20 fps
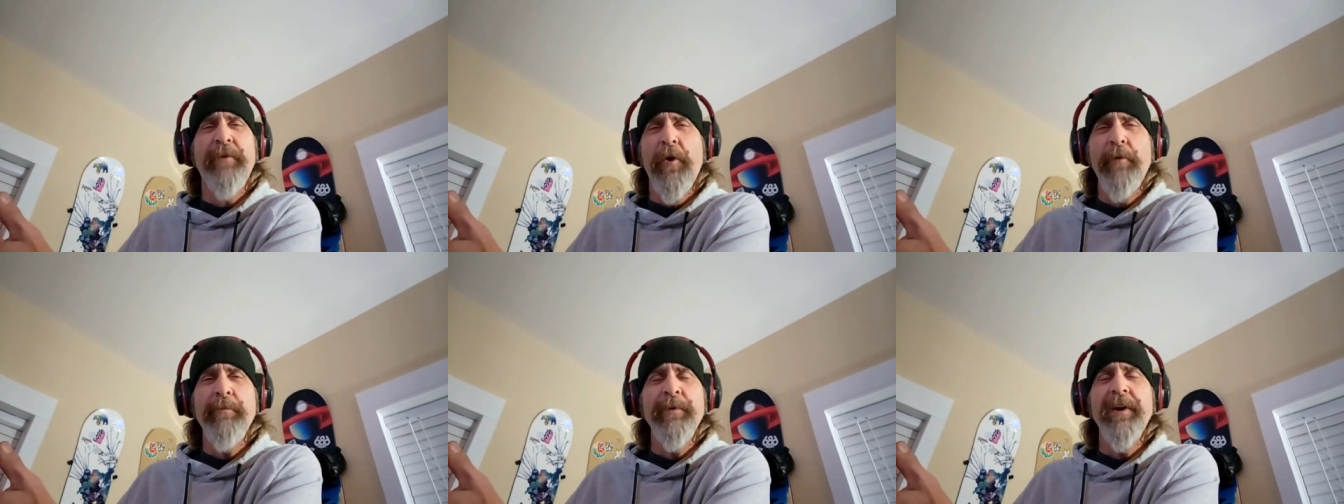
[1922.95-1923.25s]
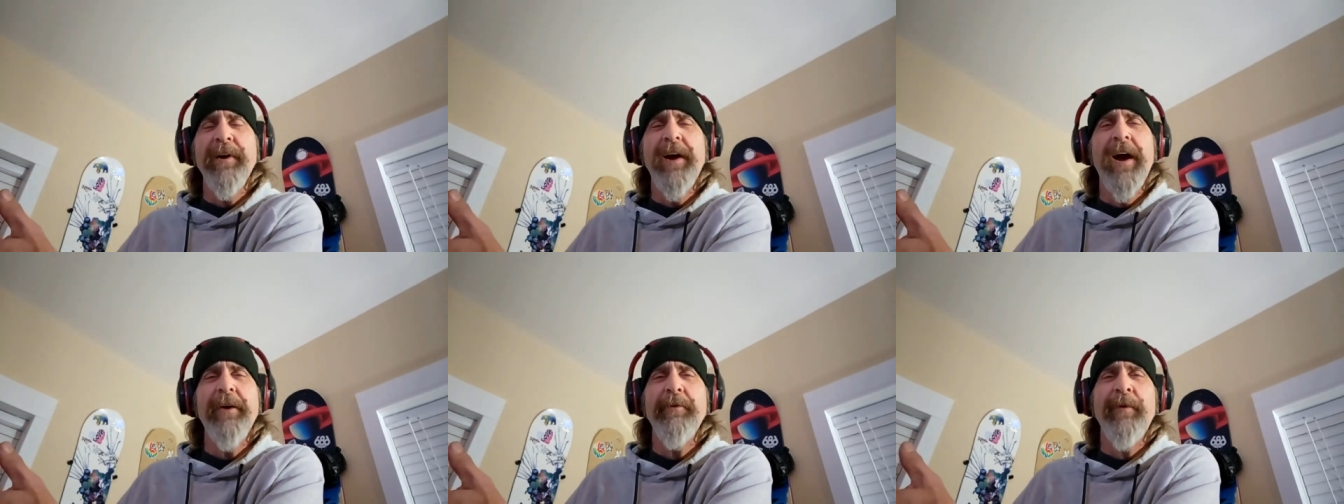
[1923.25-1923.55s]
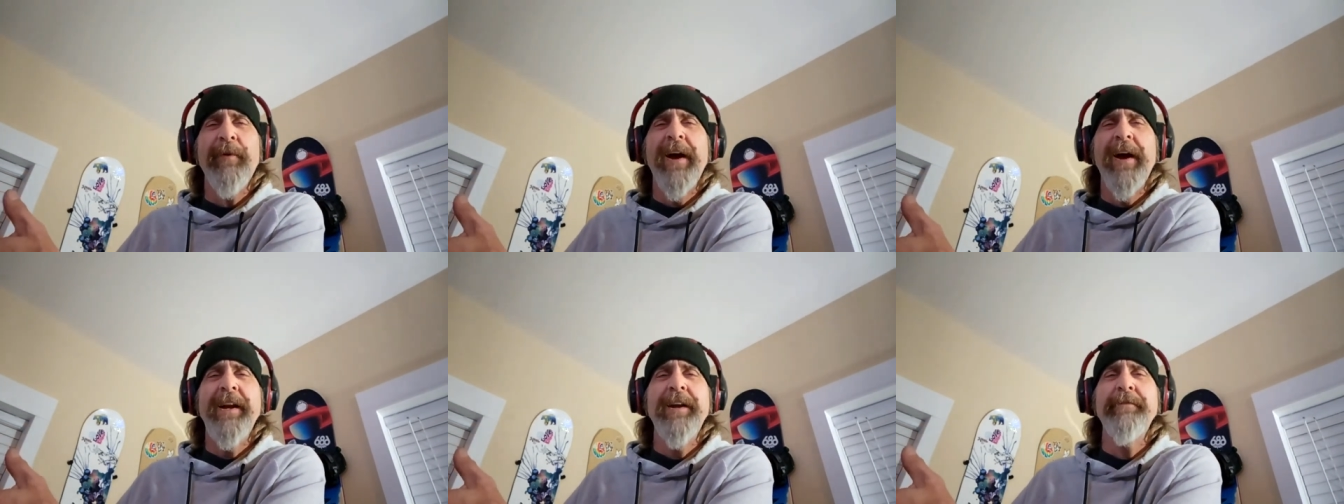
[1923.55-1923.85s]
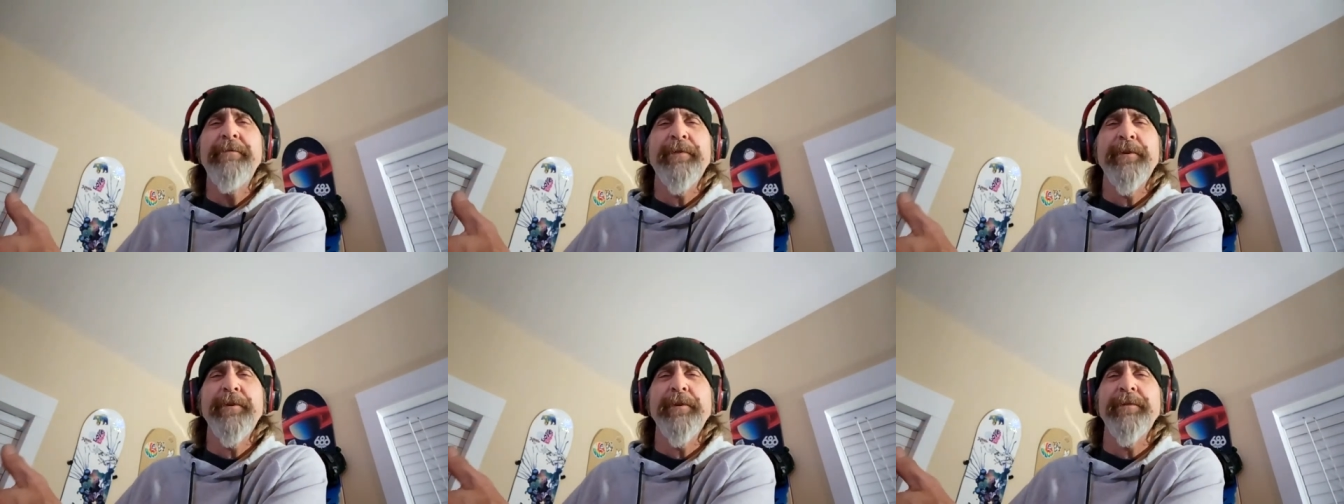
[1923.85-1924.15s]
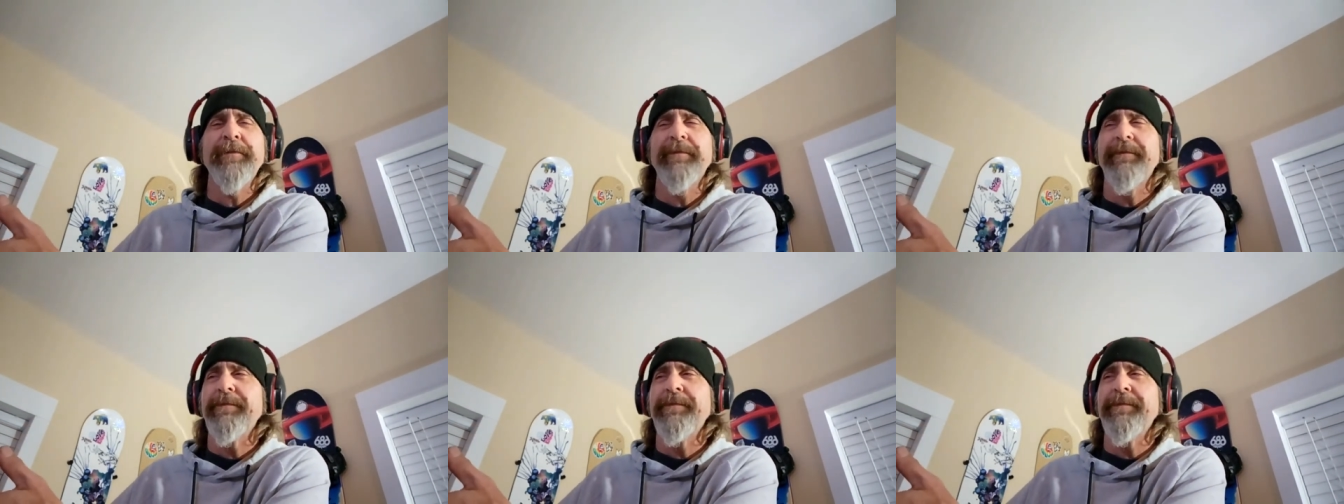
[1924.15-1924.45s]
farmer got raided
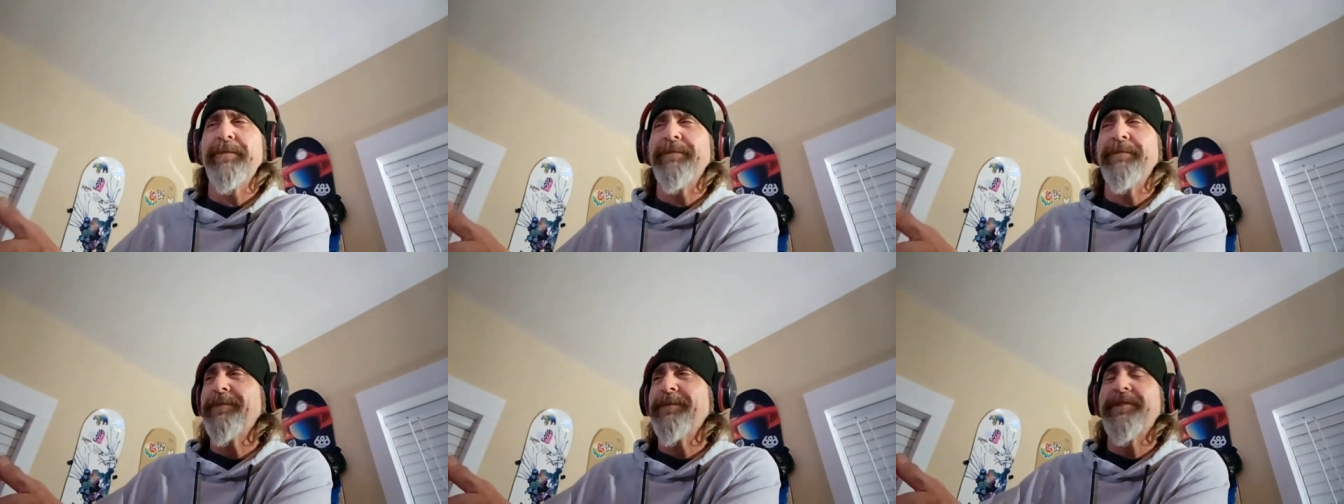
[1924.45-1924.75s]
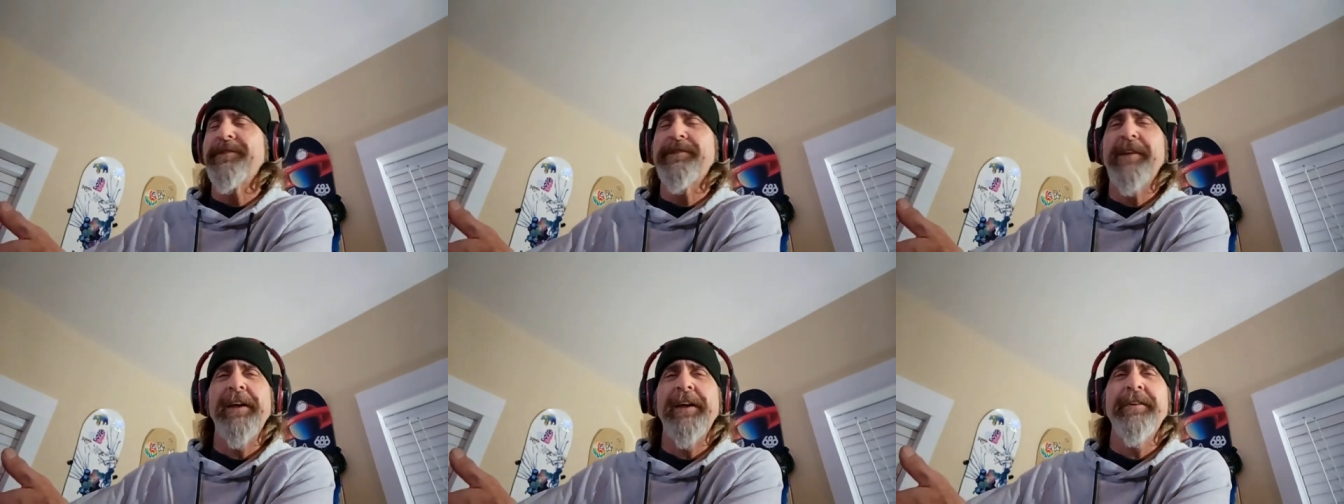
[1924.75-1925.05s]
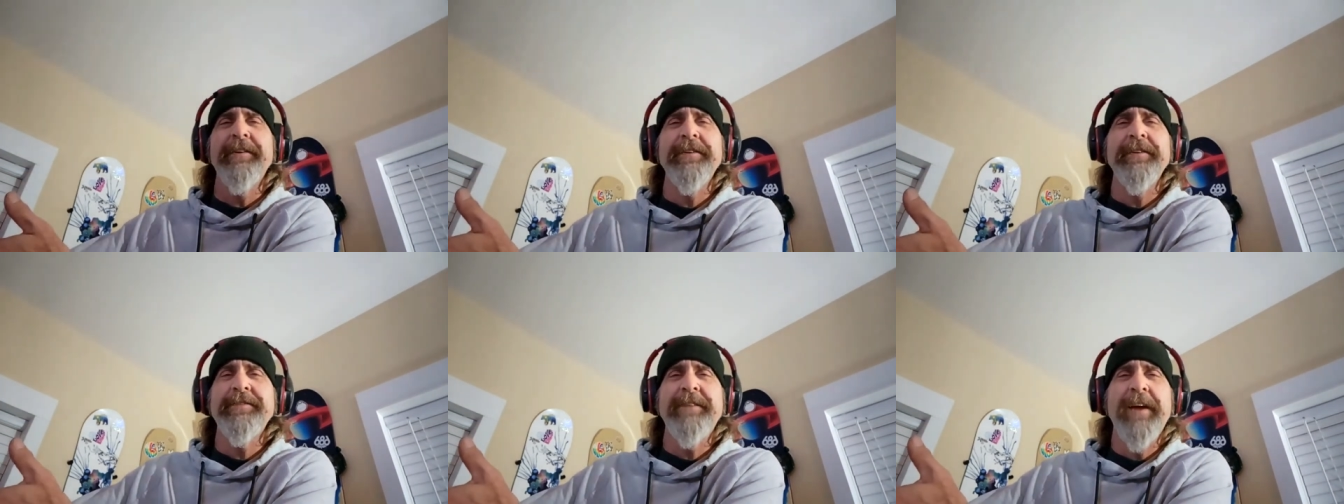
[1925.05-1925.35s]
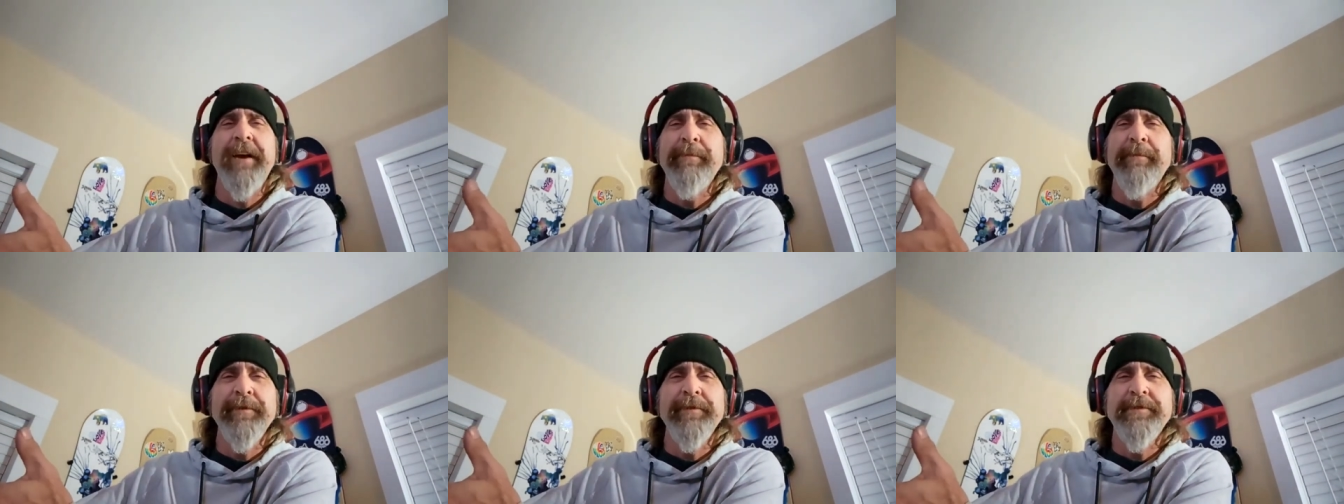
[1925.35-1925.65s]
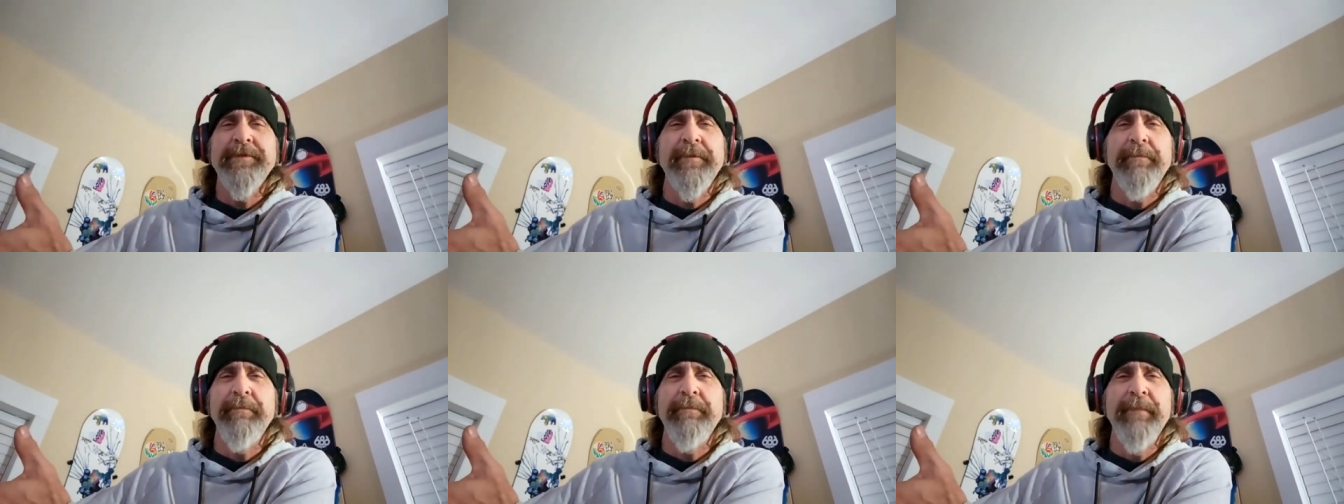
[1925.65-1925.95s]
for selling his
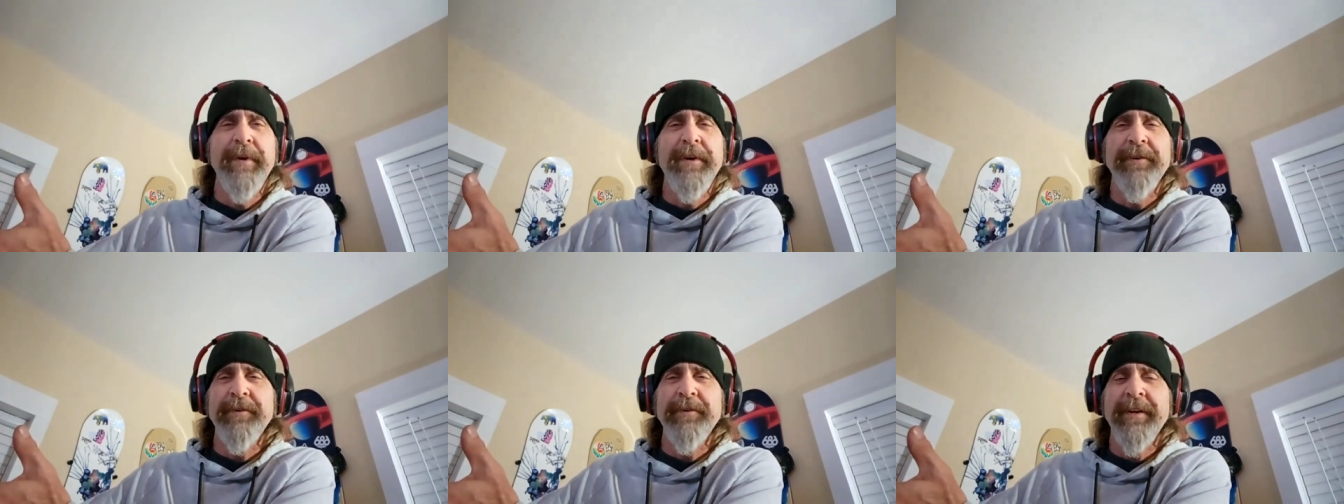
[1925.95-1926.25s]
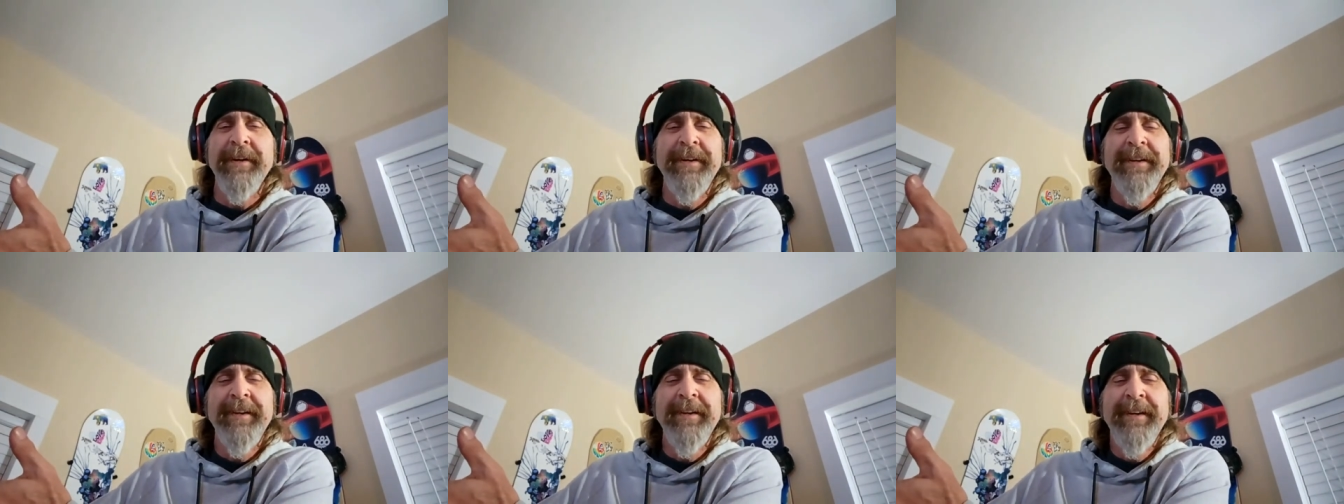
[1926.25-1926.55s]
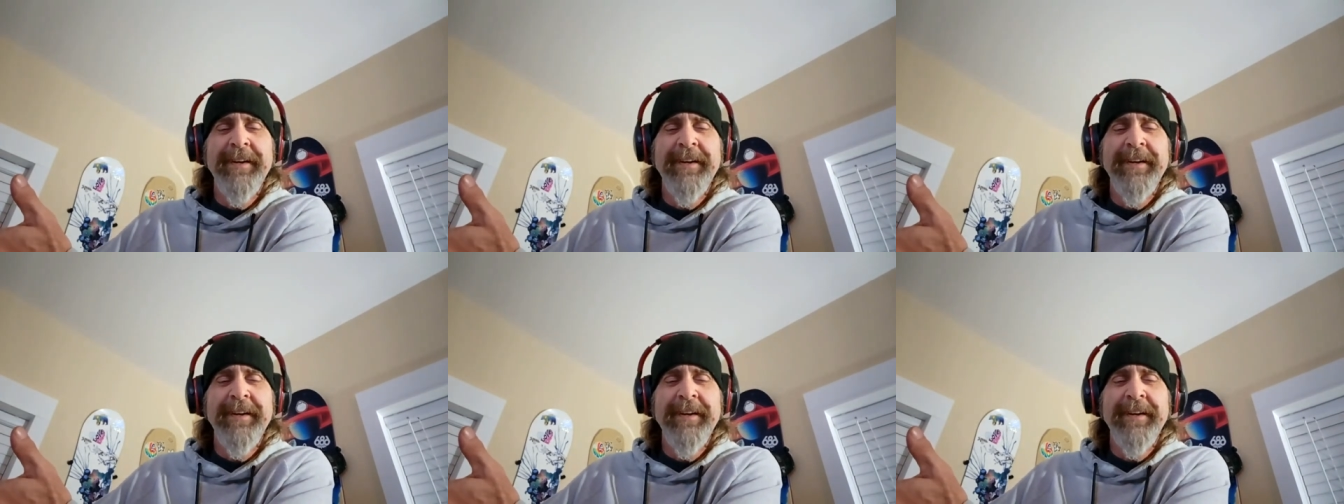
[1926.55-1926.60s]
neighbors some milk,